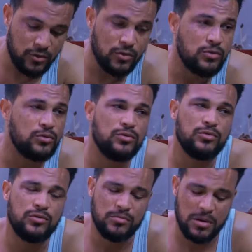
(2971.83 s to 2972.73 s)
No, no, no,
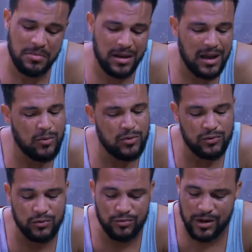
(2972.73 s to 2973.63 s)
Mama. I want
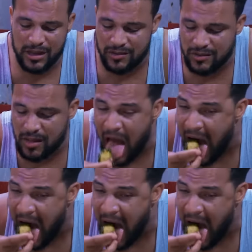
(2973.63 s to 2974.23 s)
to rest.